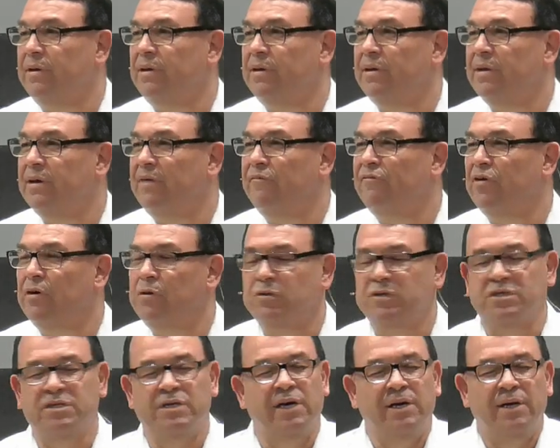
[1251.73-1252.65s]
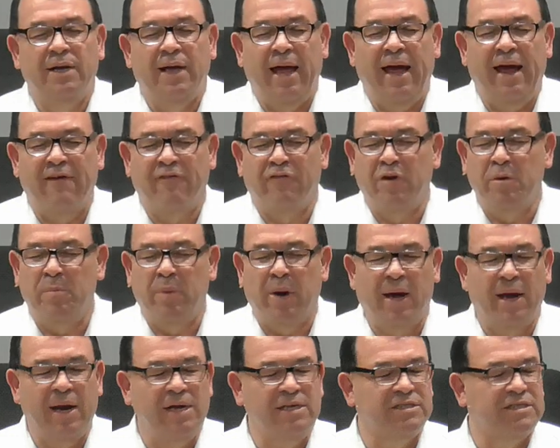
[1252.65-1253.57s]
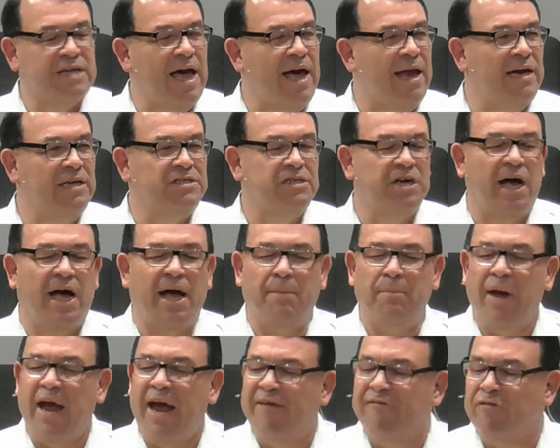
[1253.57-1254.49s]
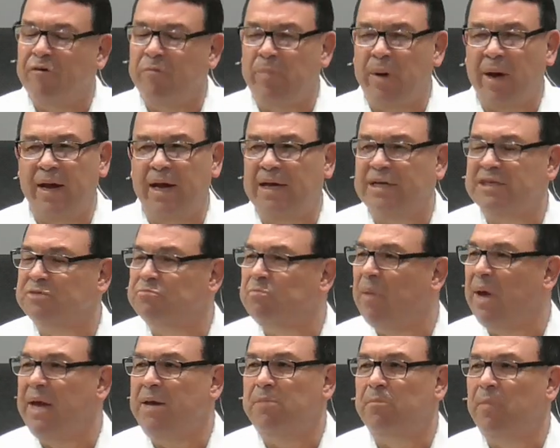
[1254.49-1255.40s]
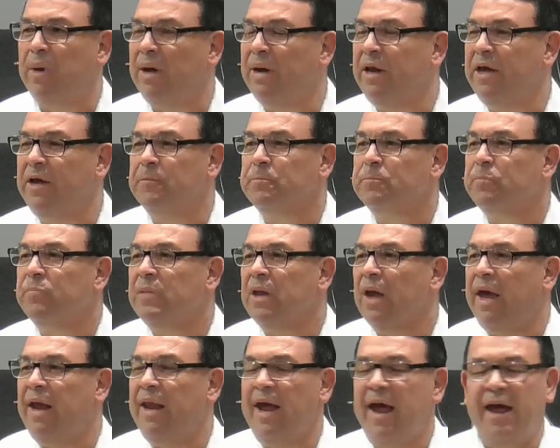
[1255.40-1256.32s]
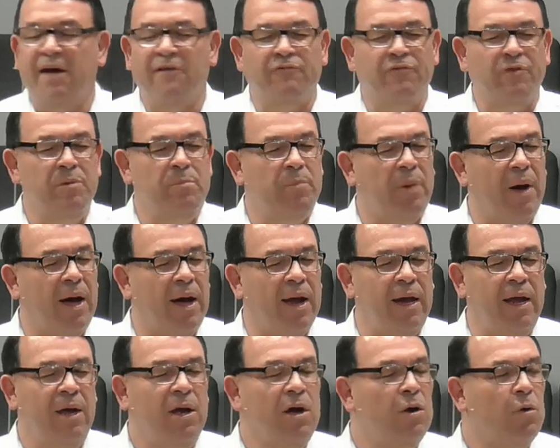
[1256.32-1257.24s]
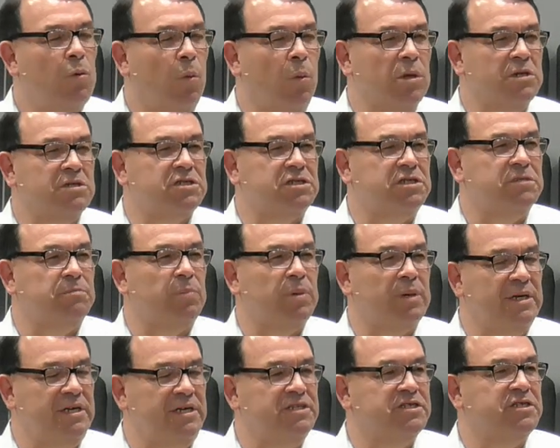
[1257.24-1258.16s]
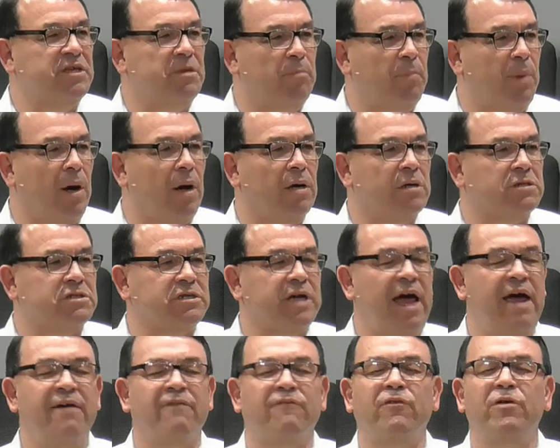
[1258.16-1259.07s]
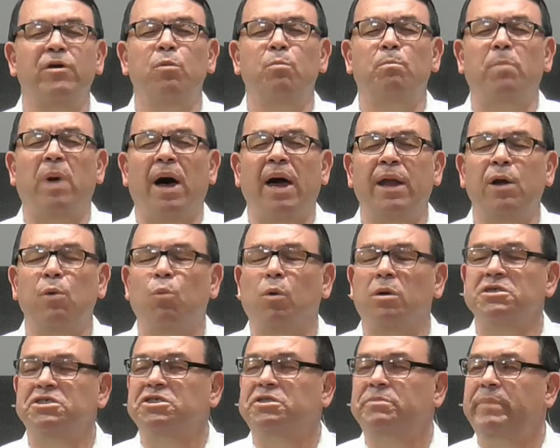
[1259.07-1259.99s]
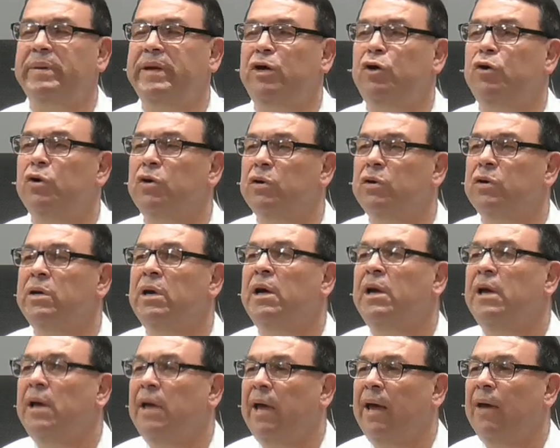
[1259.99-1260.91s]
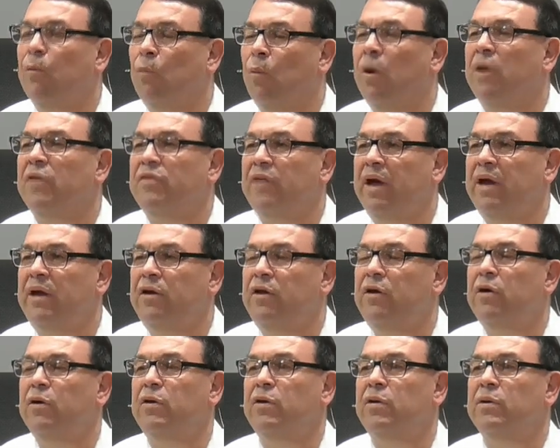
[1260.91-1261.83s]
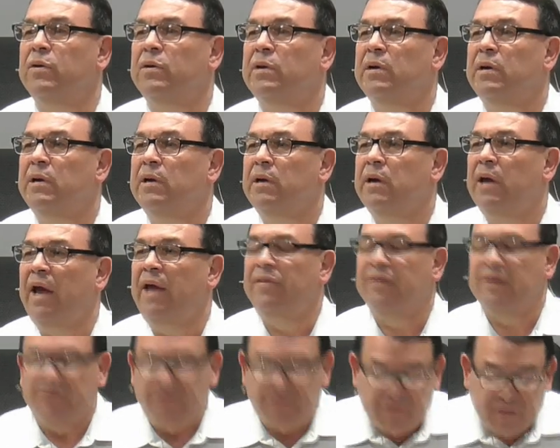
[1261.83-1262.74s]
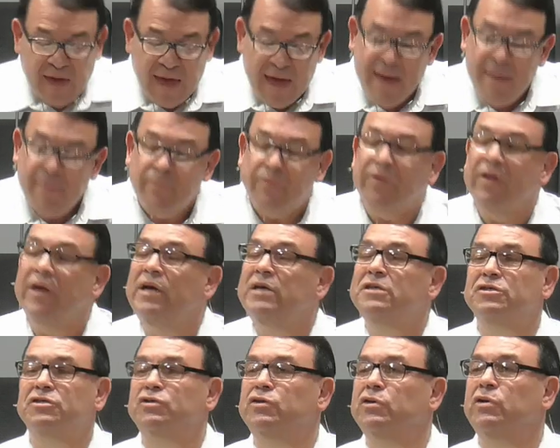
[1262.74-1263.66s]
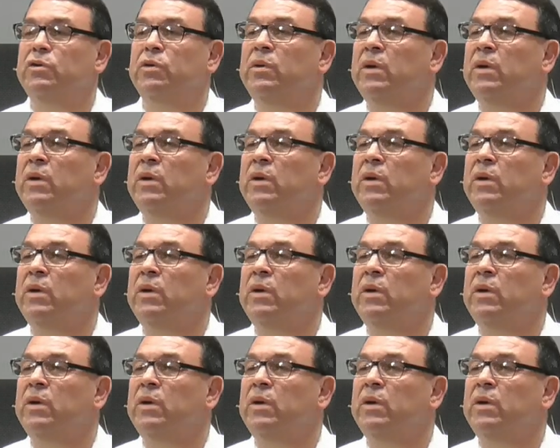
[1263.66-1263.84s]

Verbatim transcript: And folks, Everybody's had a job, everybody has made money, and everybody wants to please the boss. Everybody wants to be good at what they do. And the same thing is true